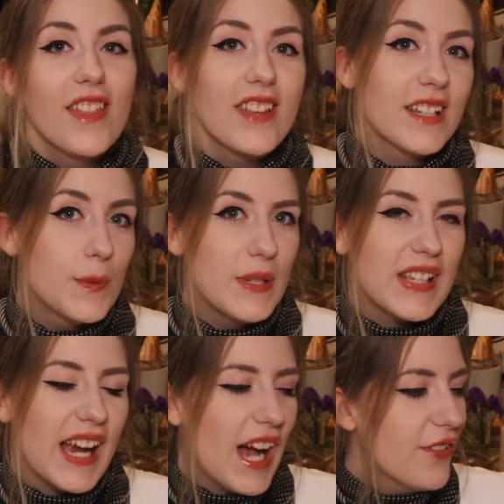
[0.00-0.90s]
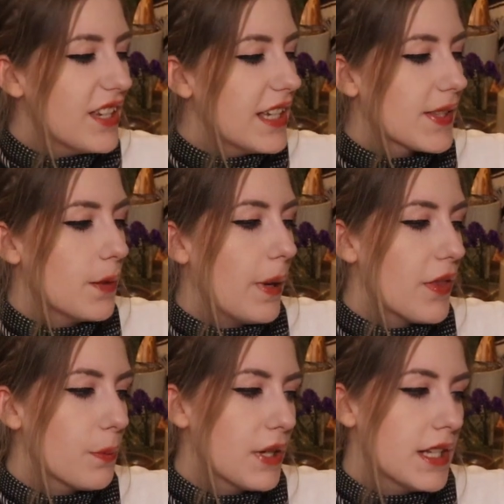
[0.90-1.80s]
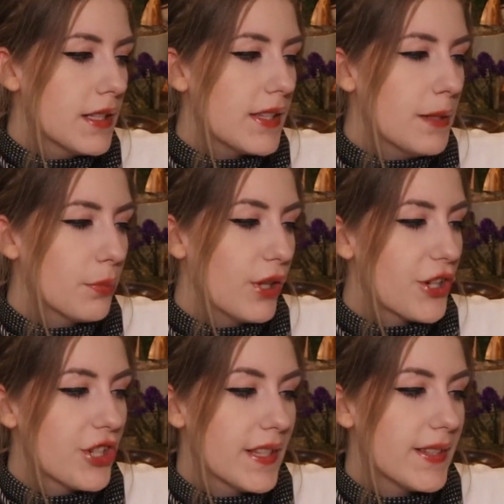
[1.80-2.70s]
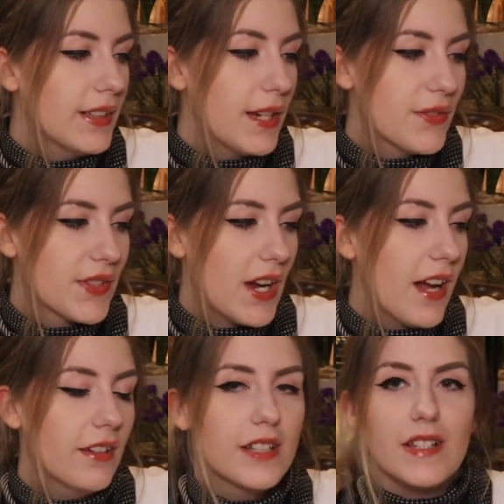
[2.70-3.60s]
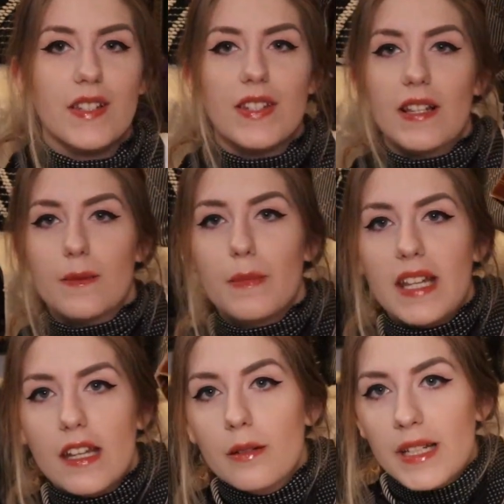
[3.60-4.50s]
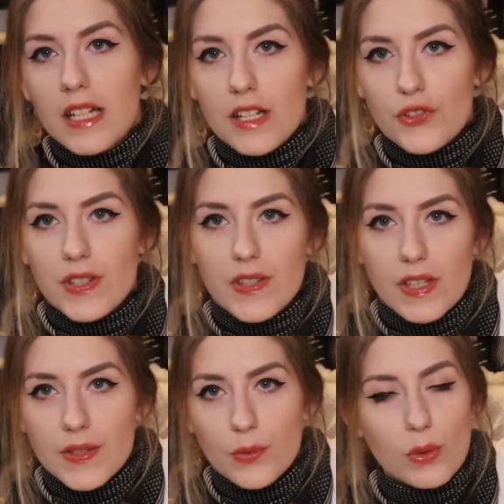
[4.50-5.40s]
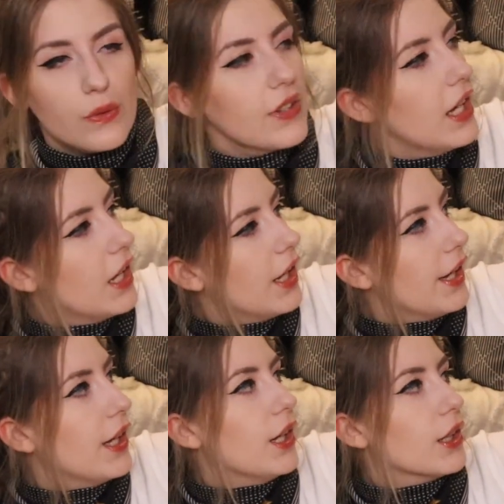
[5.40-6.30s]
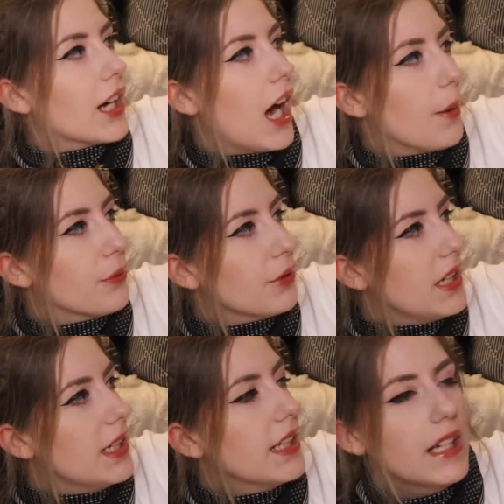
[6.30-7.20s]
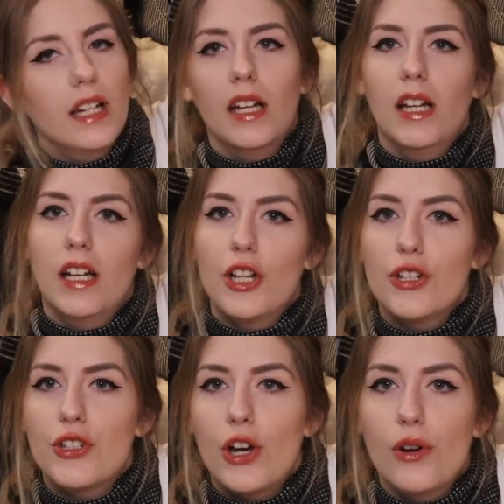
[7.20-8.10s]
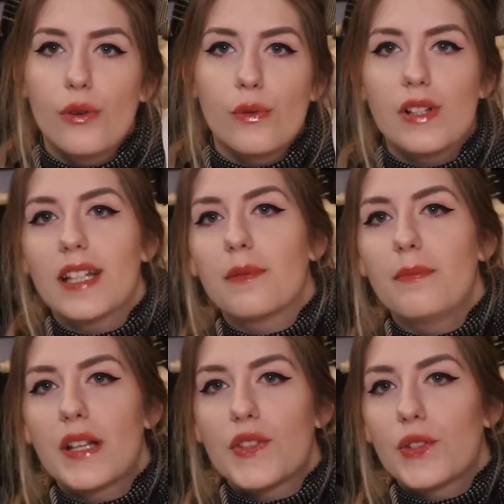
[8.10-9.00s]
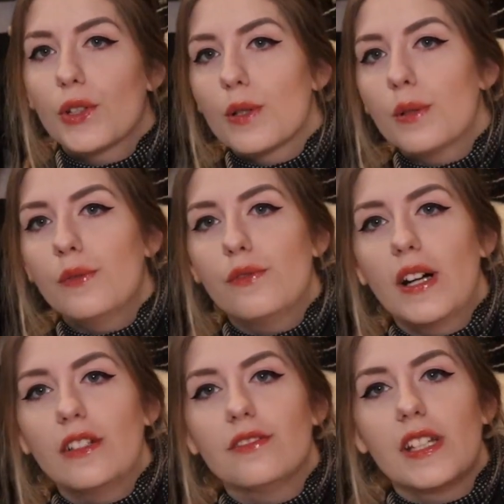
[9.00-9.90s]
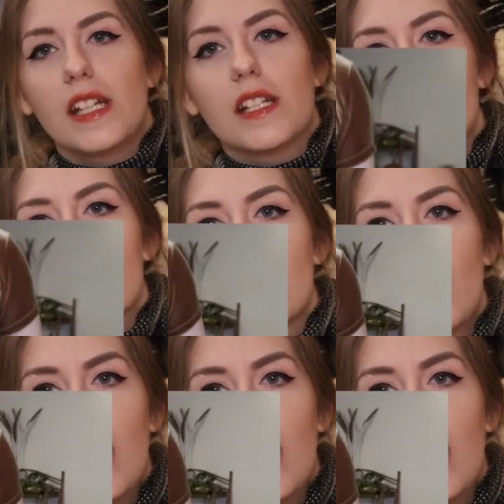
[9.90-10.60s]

The next piece I have is by the brand's Impressions Lifestyle. It is a size medium, and it is just this sort of coppery toned like mustard velvet